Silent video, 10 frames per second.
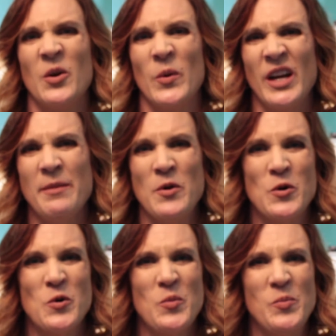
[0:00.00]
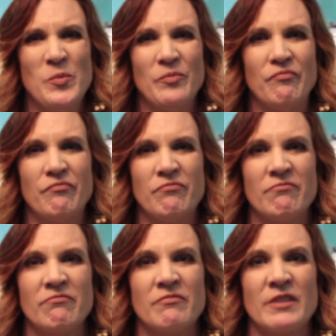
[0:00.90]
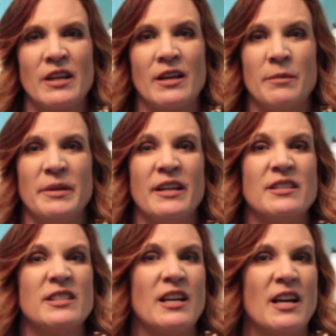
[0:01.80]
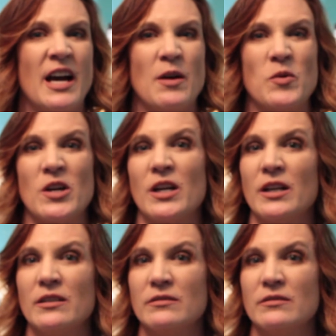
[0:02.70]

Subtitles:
When I'm home, because I work